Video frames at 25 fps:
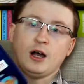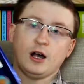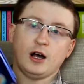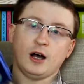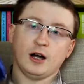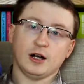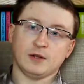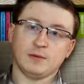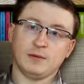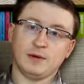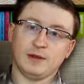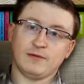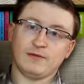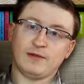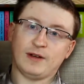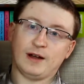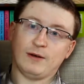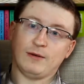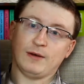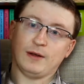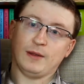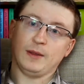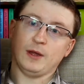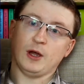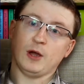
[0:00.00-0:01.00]
Artemis
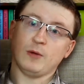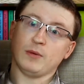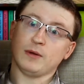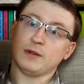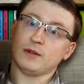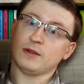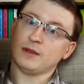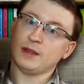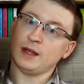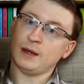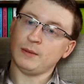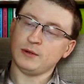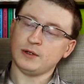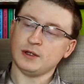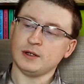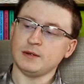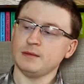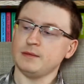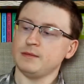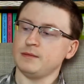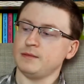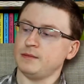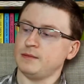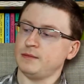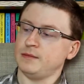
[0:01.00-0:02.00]
Fowl and the Open
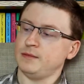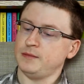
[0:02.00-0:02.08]
Deception,